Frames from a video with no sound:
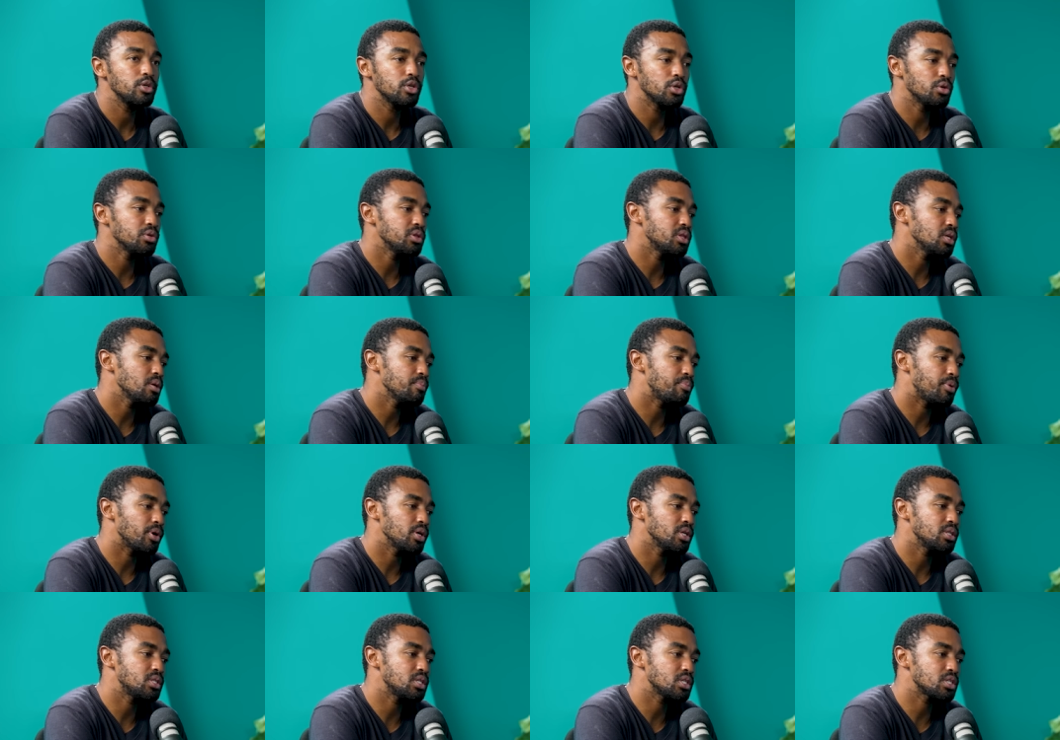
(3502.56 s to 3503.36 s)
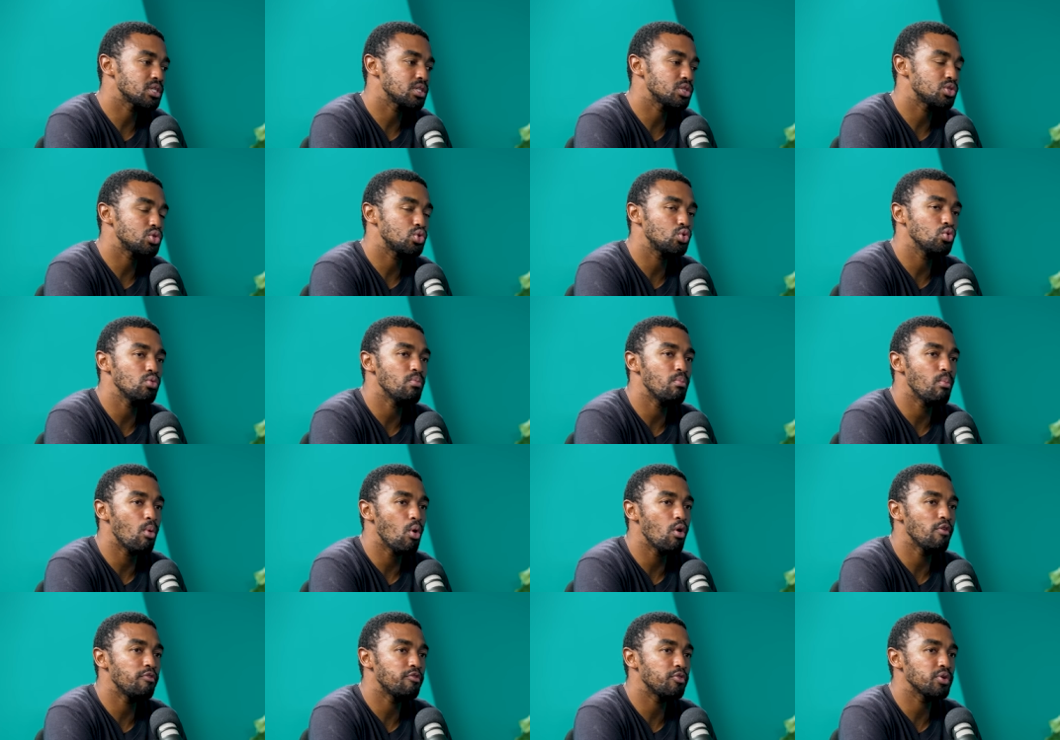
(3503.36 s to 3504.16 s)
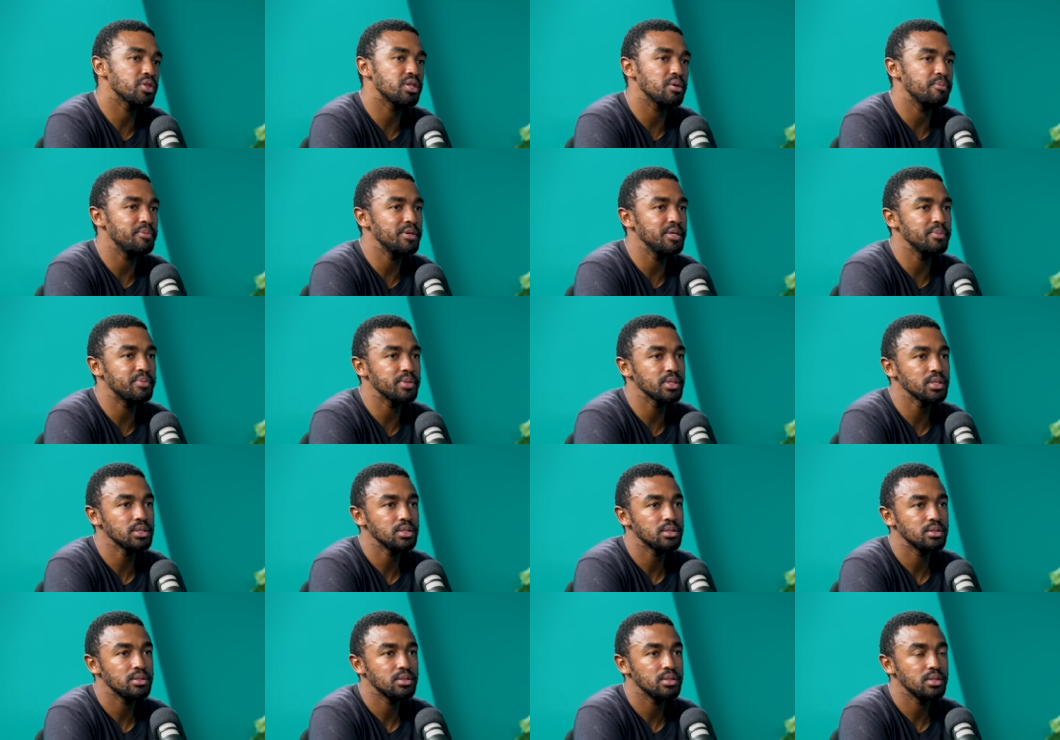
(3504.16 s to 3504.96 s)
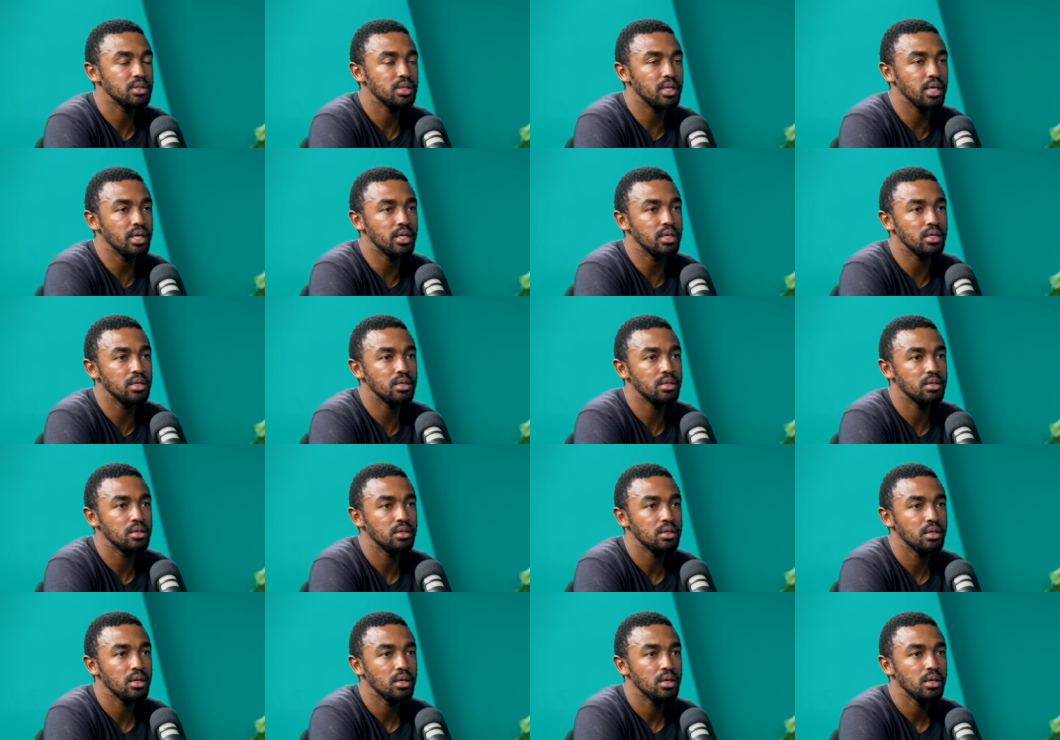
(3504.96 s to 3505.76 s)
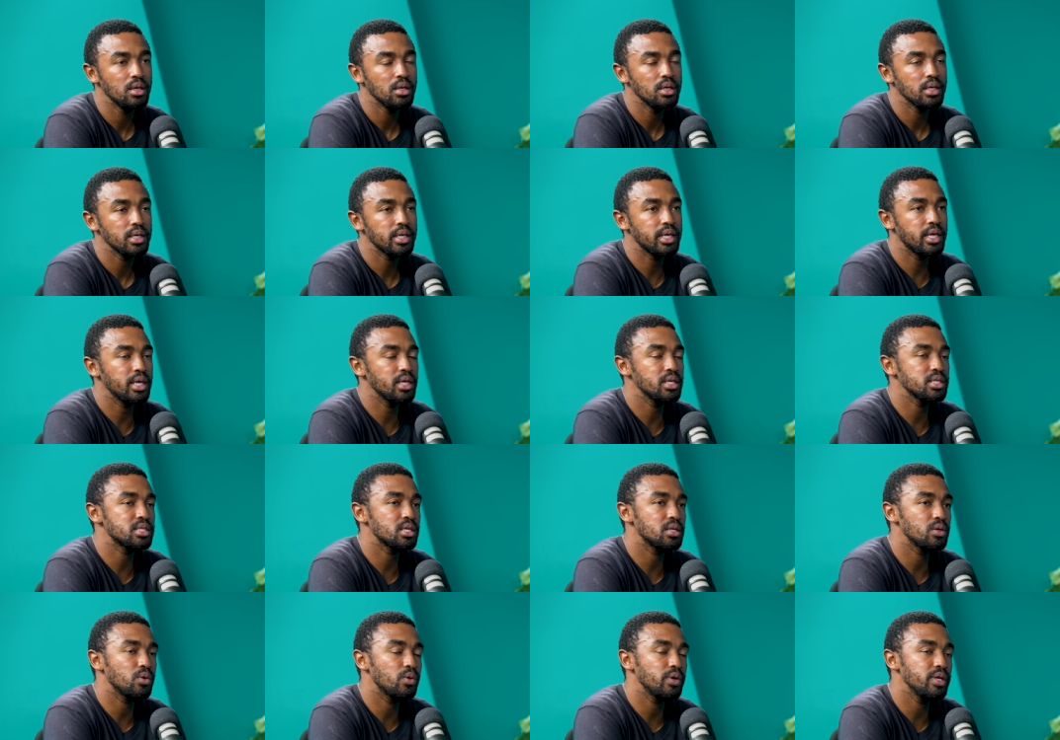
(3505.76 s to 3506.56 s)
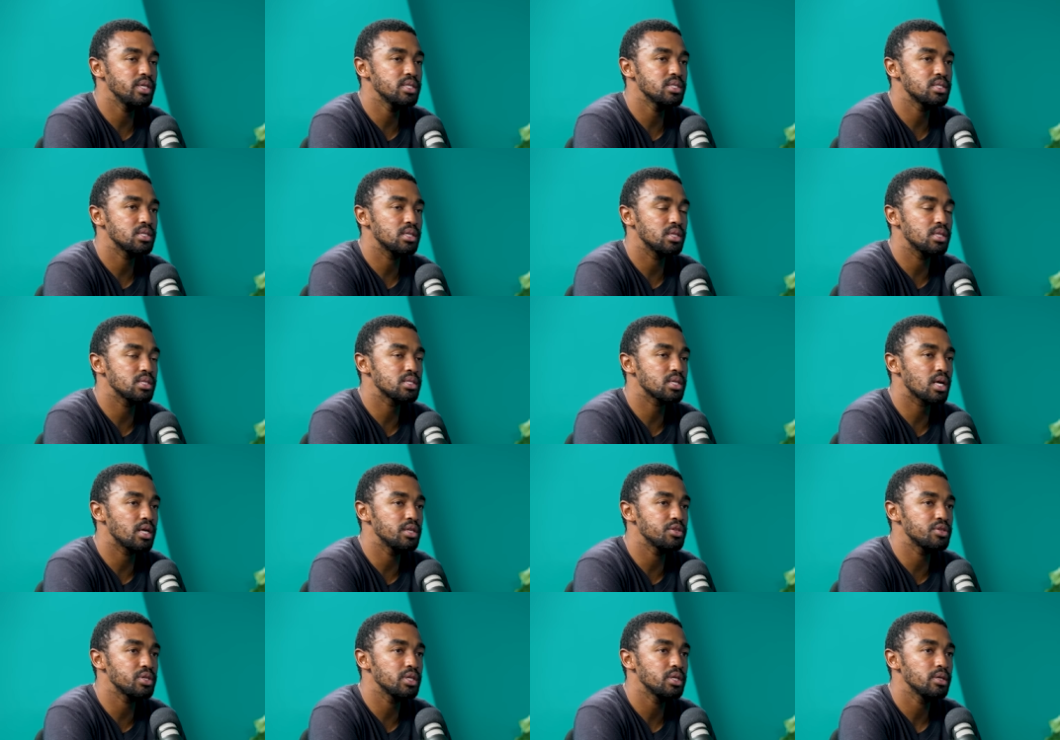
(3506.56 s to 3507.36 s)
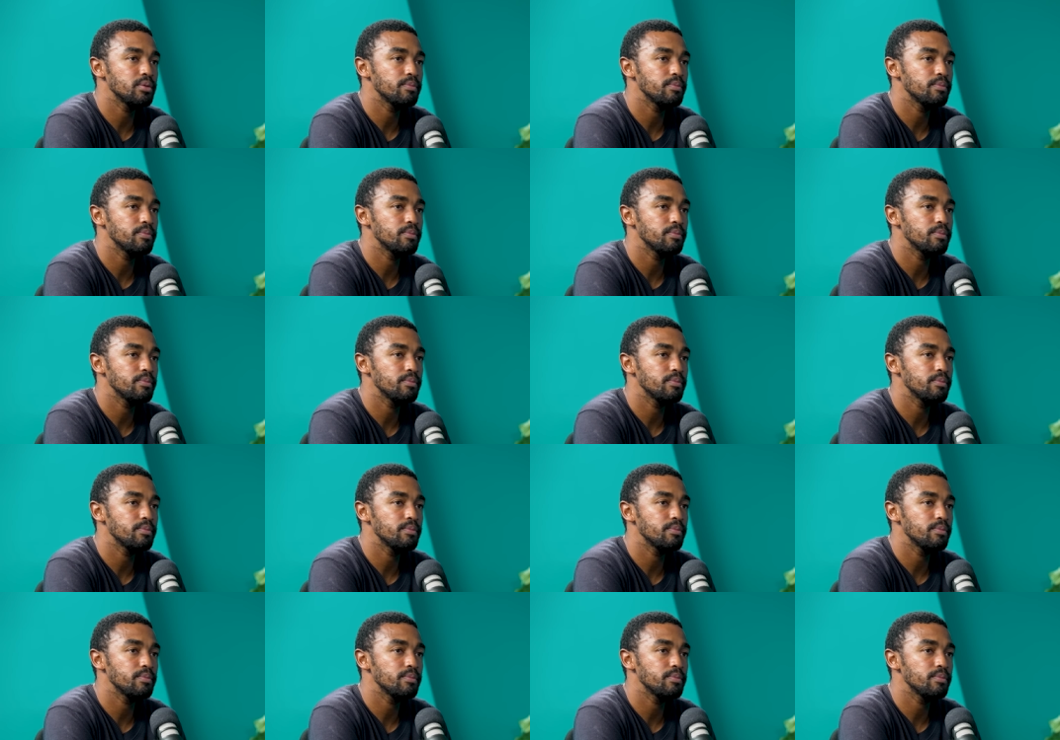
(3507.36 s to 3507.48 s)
You don't think politicians do more for the people than kings and queens in this country?